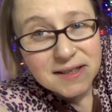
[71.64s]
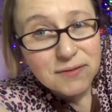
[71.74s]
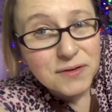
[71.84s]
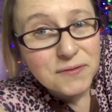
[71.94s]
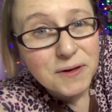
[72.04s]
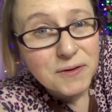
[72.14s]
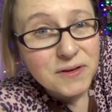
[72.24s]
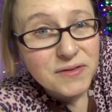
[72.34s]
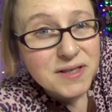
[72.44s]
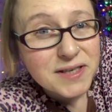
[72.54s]
to leave her phone
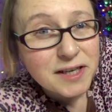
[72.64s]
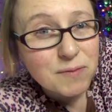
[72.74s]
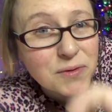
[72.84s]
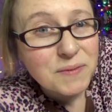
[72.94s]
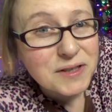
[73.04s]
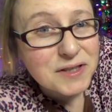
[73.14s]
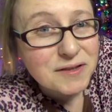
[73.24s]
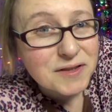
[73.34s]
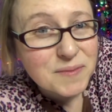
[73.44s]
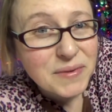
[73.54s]
on the table when she
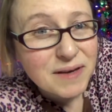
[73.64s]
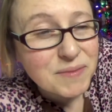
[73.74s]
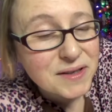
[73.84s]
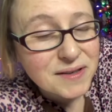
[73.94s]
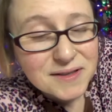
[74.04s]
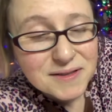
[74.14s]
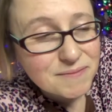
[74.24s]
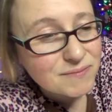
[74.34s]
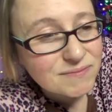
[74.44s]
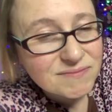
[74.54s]
goes to bed
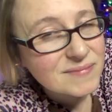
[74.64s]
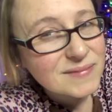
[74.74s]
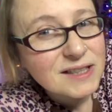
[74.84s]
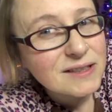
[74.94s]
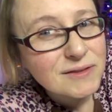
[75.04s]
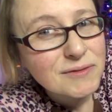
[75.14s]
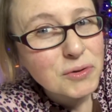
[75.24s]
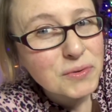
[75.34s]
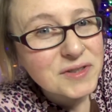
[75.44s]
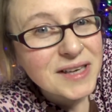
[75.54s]
because
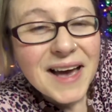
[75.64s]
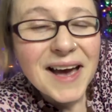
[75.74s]
rules.